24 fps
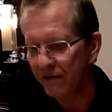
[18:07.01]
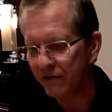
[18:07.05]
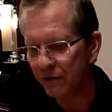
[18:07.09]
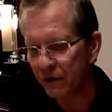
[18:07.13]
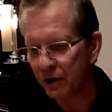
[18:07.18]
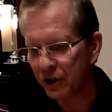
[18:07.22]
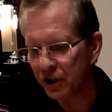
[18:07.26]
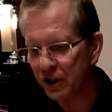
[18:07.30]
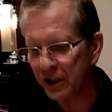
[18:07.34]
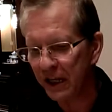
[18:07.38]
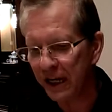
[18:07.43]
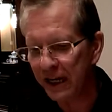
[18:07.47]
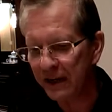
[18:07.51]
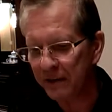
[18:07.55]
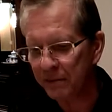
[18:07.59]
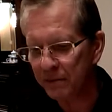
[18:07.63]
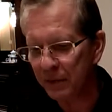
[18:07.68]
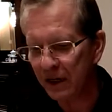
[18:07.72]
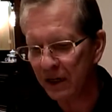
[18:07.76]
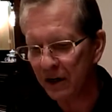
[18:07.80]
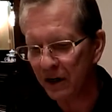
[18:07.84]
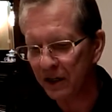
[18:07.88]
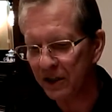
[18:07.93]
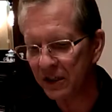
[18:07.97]
First, they
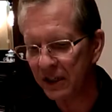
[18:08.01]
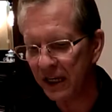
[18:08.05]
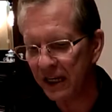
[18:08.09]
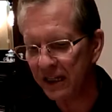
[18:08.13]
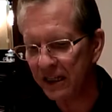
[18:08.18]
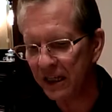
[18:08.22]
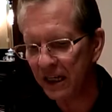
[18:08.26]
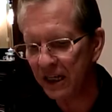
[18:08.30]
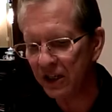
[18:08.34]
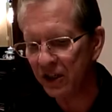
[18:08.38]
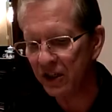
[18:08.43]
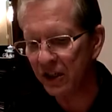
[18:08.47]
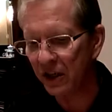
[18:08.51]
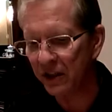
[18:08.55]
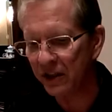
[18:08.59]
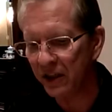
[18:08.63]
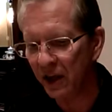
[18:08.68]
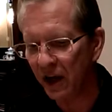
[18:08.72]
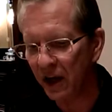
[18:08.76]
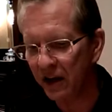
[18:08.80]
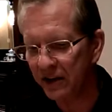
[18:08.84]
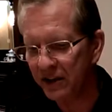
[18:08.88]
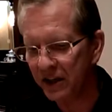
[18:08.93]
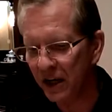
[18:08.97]
because they teach that
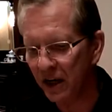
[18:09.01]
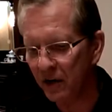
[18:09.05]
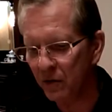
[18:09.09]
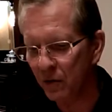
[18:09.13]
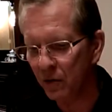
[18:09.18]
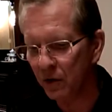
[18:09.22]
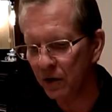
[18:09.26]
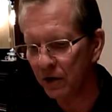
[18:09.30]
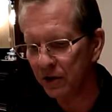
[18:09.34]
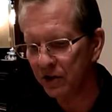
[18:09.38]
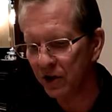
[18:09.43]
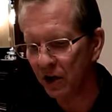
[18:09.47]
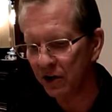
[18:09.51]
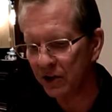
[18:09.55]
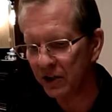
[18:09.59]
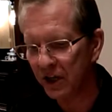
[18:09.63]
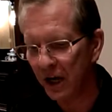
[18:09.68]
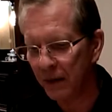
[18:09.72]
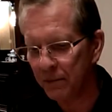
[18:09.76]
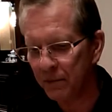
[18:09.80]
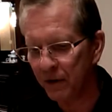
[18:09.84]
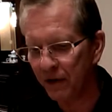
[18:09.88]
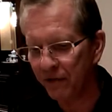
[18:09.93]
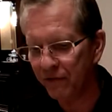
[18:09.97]
the ten worlds are
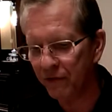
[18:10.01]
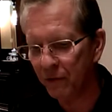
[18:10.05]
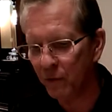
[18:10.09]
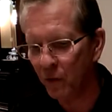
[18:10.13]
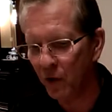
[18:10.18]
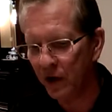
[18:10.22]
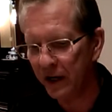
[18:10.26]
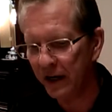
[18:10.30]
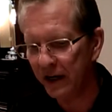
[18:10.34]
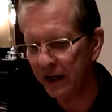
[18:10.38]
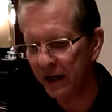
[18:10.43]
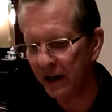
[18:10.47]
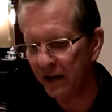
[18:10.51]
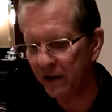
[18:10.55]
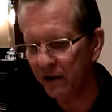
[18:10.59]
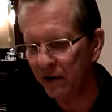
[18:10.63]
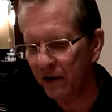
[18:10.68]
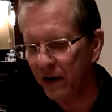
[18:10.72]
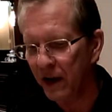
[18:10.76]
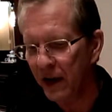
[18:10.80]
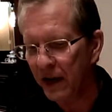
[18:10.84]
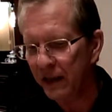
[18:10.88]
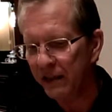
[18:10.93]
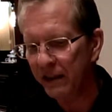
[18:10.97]
separate from one
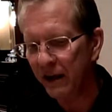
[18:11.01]
another,